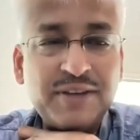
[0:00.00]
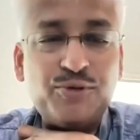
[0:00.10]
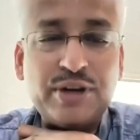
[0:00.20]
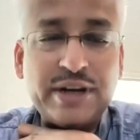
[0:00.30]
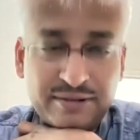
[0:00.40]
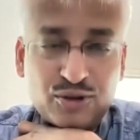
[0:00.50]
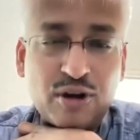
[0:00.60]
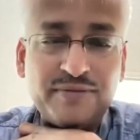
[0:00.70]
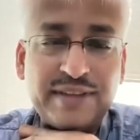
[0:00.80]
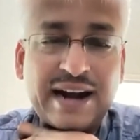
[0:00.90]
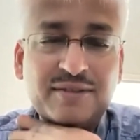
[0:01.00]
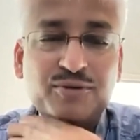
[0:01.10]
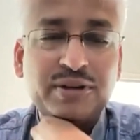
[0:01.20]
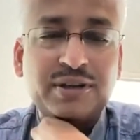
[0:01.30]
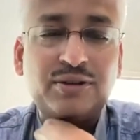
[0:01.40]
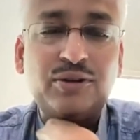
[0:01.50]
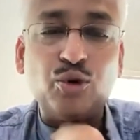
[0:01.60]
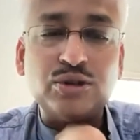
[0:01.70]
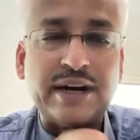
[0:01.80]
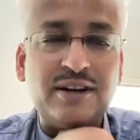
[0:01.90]
if we can solve that one,
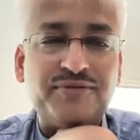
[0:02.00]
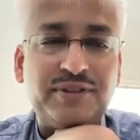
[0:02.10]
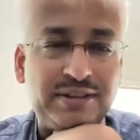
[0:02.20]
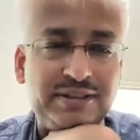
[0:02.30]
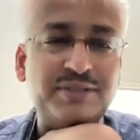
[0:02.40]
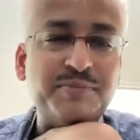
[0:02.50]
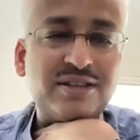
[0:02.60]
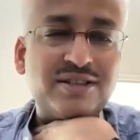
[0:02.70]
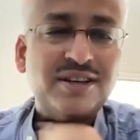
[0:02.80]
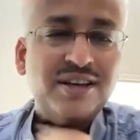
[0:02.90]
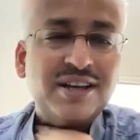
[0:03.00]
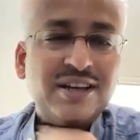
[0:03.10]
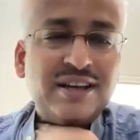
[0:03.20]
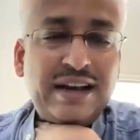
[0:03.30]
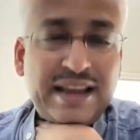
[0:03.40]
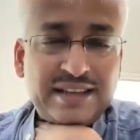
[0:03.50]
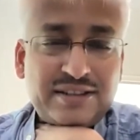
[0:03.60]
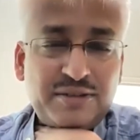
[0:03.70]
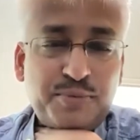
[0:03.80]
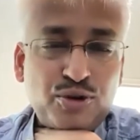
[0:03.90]
those kind of things, this is much
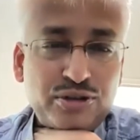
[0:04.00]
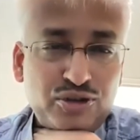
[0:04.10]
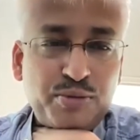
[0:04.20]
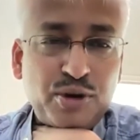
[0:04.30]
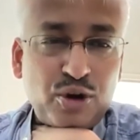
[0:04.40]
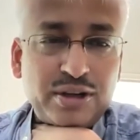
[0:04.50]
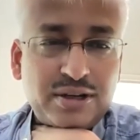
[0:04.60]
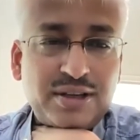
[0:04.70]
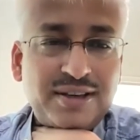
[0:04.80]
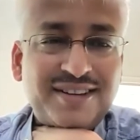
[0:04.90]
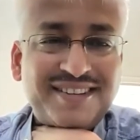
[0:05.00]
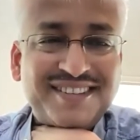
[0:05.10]
less CPU consuming, honestly.